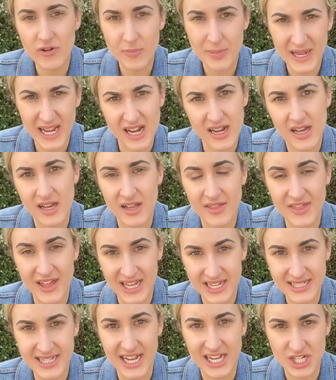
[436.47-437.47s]
a beginner,
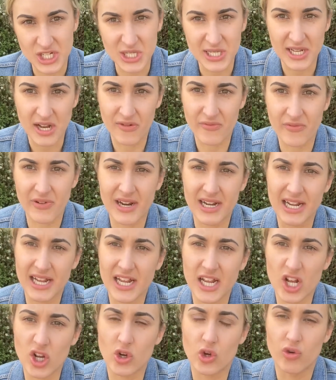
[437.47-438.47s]
that's actually a
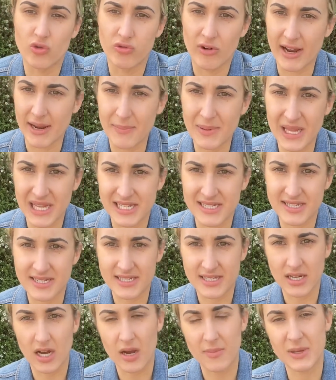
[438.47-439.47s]
really great place to
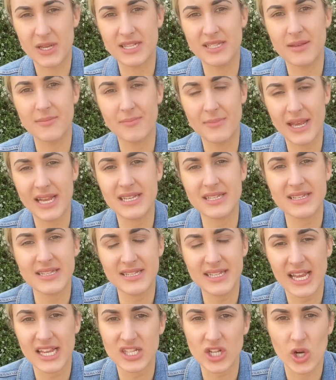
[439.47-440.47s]
start because it makes the
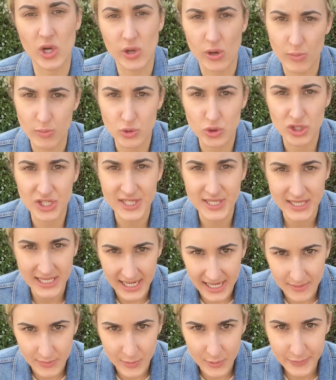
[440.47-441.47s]
skates a lot more
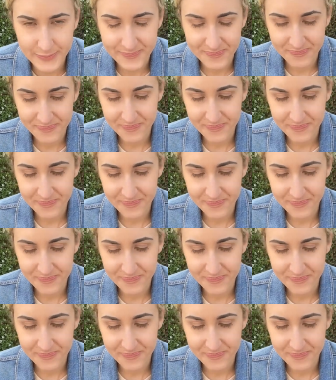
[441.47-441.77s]
stable.